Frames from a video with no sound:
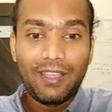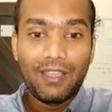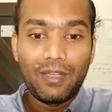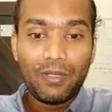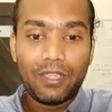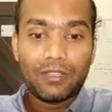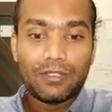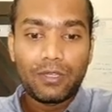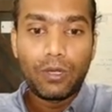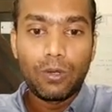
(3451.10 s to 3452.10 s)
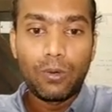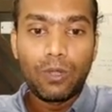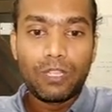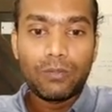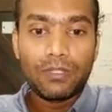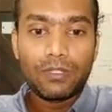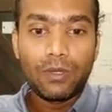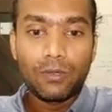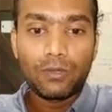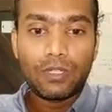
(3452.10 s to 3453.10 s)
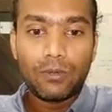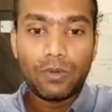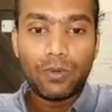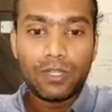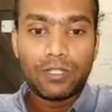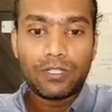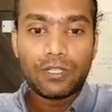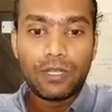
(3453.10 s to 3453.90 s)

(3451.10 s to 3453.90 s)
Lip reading: Okay, so let me just go through some more questions.